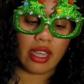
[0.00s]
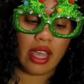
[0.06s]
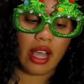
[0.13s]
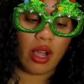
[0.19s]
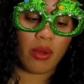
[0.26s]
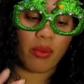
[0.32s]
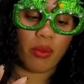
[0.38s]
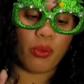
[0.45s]

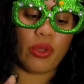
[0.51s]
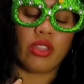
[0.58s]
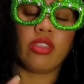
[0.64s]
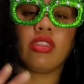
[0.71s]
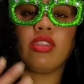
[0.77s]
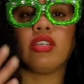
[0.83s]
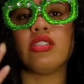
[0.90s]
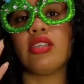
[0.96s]
help
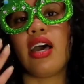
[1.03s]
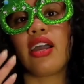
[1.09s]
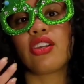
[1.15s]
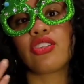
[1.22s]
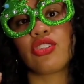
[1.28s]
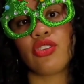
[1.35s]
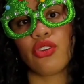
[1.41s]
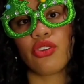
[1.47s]
with the dark
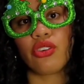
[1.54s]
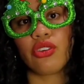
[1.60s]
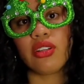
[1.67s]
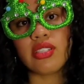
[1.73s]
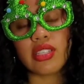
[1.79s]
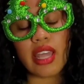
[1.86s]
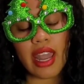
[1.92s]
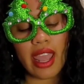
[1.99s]

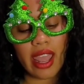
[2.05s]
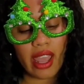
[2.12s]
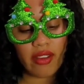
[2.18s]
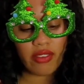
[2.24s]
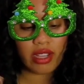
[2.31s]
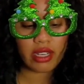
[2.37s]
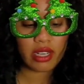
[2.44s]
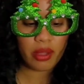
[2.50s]
circles that I
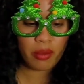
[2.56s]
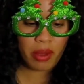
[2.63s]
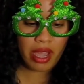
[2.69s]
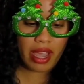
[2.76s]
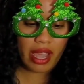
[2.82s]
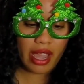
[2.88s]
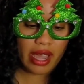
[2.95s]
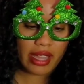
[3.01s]
have under my
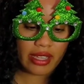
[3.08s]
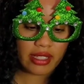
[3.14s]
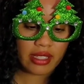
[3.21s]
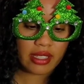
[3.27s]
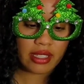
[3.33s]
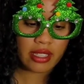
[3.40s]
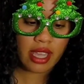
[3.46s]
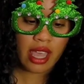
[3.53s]

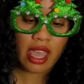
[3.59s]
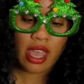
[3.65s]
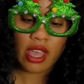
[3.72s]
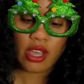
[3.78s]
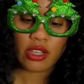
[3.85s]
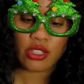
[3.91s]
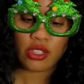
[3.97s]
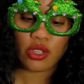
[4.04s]
eyes.
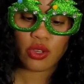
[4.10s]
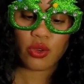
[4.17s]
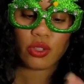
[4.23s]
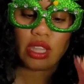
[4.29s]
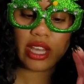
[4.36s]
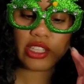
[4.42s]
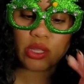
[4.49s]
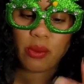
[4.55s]
So
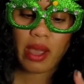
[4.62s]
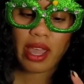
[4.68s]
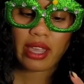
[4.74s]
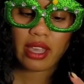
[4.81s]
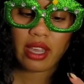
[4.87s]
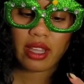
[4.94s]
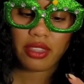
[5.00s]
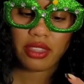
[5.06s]
that's why I
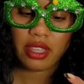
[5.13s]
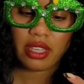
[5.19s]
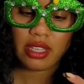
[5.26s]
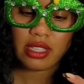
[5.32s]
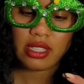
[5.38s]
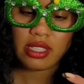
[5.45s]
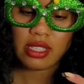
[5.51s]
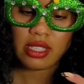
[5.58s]
got
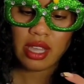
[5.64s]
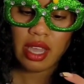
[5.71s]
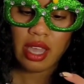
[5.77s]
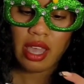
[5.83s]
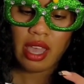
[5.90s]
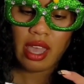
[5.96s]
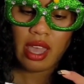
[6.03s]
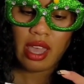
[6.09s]
this.
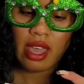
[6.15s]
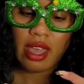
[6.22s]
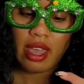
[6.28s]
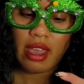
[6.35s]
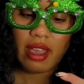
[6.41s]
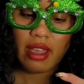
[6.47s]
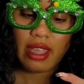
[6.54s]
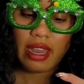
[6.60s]

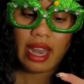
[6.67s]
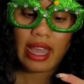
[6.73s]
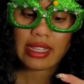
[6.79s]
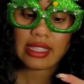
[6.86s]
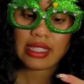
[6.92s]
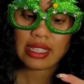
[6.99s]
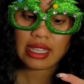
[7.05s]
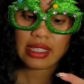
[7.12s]
It
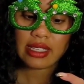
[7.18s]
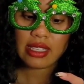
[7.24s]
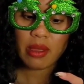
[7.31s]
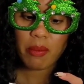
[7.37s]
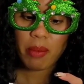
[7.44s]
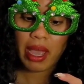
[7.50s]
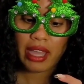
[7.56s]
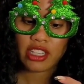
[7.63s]
has 60
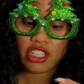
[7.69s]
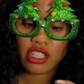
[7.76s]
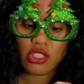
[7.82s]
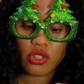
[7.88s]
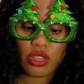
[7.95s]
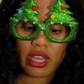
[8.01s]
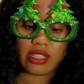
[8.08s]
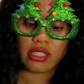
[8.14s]
patches,
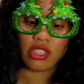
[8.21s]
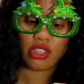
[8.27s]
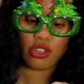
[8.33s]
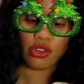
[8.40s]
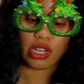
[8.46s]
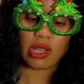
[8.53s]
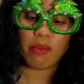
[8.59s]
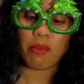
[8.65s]
so that's
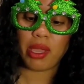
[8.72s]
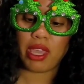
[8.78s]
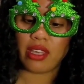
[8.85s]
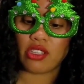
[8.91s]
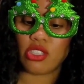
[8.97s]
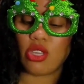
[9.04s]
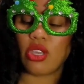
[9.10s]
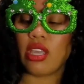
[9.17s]
30
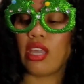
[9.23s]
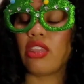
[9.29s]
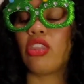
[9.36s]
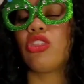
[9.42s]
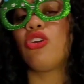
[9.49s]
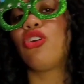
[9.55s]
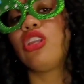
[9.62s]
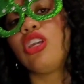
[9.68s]
pairs. So you
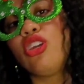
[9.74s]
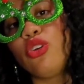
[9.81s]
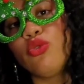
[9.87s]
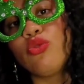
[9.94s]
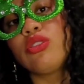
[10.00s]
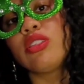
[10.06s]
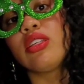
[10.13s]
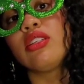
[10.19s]
get 30
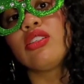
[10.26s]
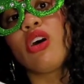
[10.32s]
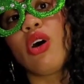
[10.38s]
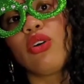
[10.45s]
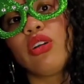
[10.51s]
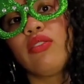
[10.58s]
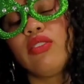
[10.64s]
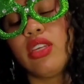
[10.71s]
uses
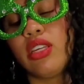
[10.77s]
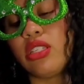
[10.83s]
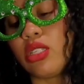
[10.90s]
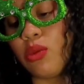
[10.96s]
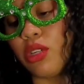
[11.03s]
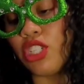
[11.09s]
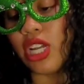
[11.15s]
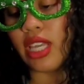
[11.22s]
out of this,
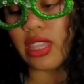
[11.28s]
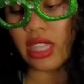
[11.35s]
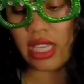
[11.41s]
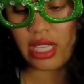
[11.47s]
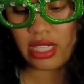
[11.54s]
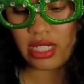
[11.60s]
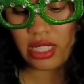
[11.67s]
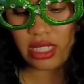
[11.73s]
which I
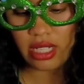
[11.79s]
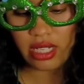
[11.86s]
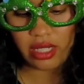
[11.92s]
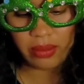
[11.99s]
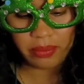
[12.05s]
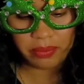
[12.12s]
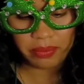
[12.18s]
think is good.